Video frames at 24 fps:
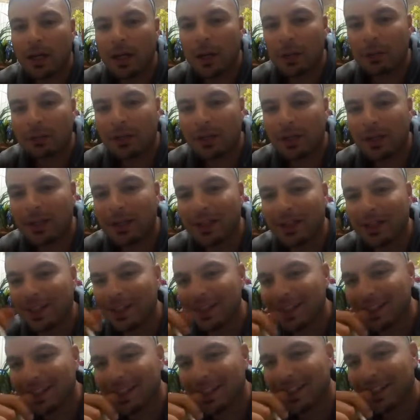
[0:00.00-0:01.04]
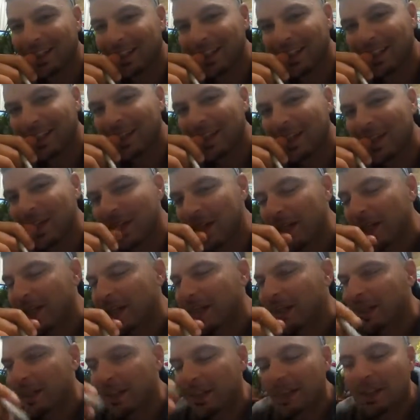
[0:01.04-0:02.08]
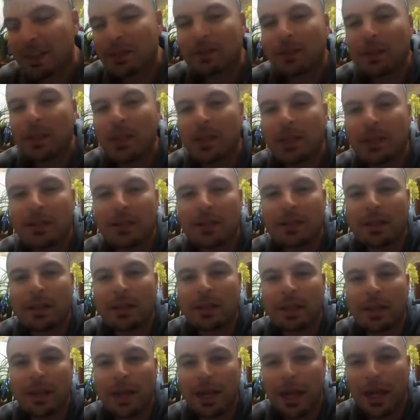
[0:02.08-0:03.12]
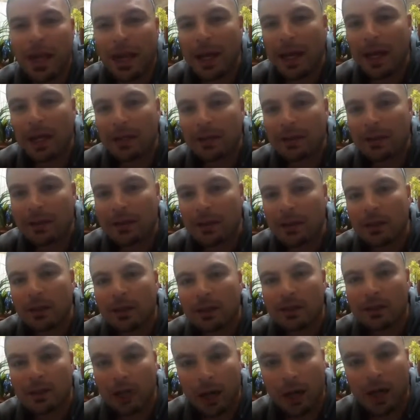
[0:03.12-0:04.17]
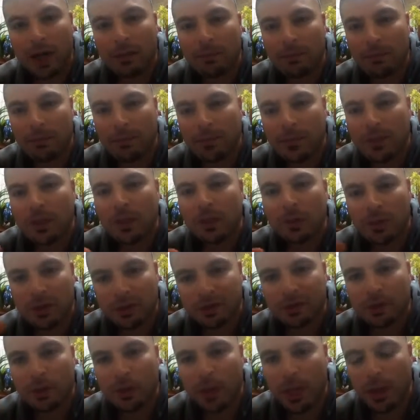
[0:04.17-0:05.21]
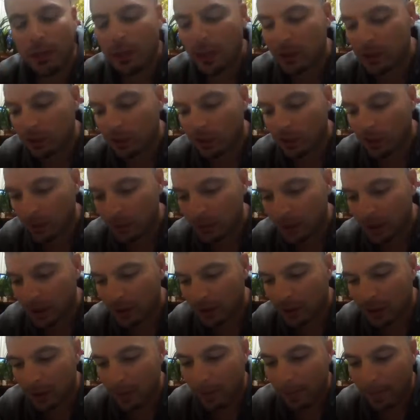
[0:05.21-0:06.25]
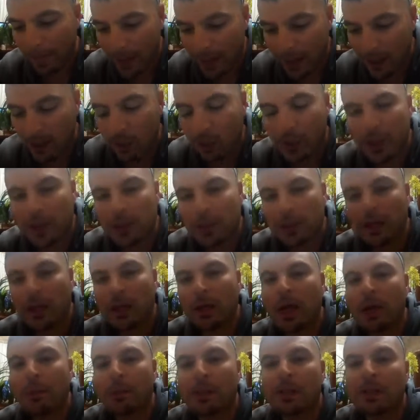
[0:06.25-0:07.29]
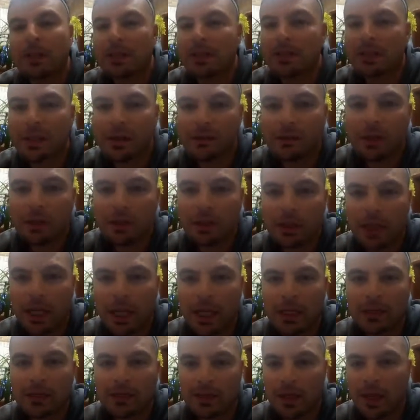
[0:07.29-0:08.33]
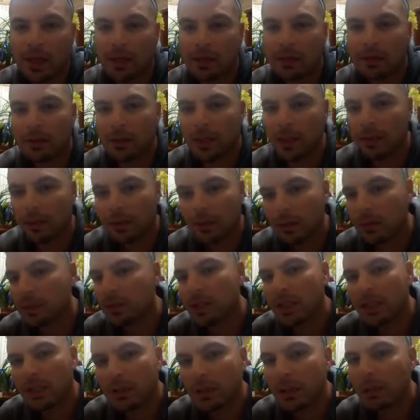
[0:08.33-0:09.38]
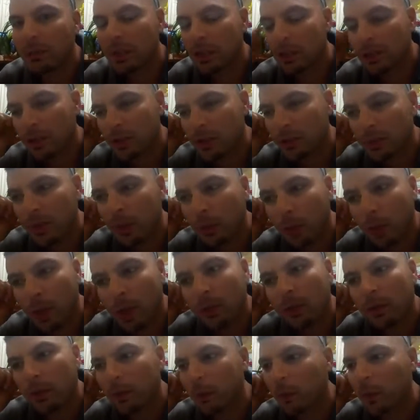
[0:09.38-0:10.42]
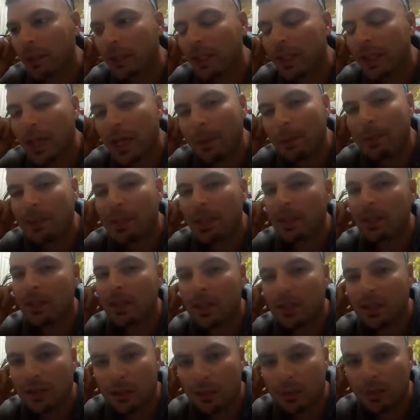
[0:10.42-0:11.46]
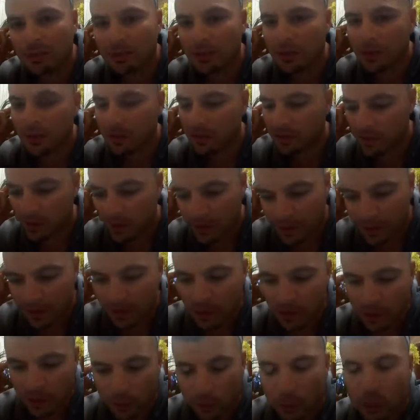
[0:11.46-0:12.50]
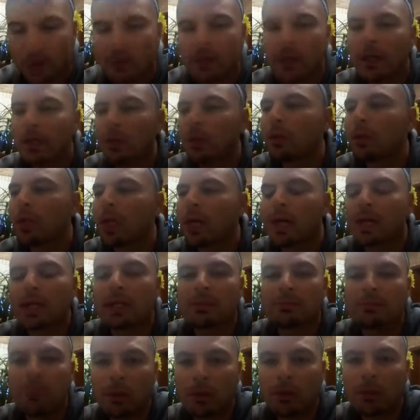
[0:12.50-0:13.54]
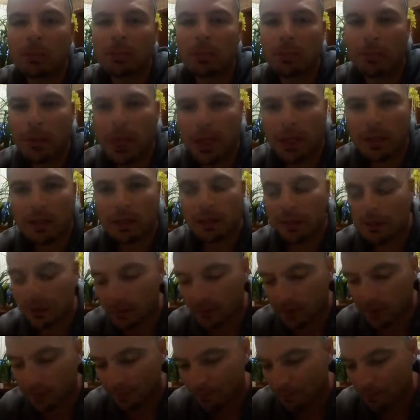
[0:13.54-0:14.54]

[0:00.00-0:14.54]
I hope not. The spheres and time. So it was a four-dimensional object. Now we're going to go up into 7 and 10 and 13 dimensions. But what that happened in this universe, what they look like is multiple particles